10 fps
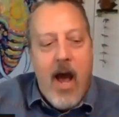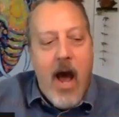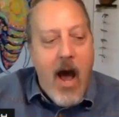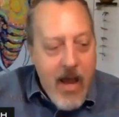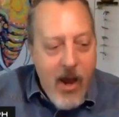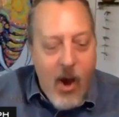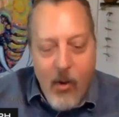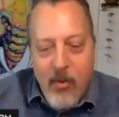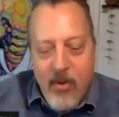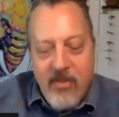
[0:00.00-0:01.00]
I
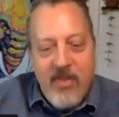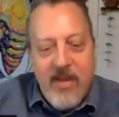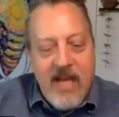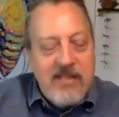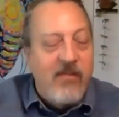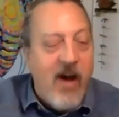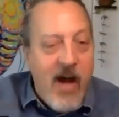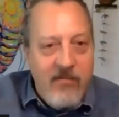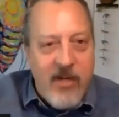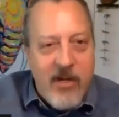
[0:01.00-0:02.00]
hope within the next
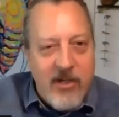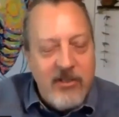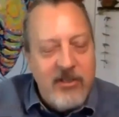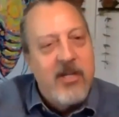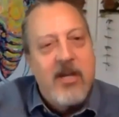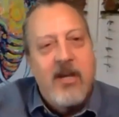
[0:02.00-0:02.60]
5 years,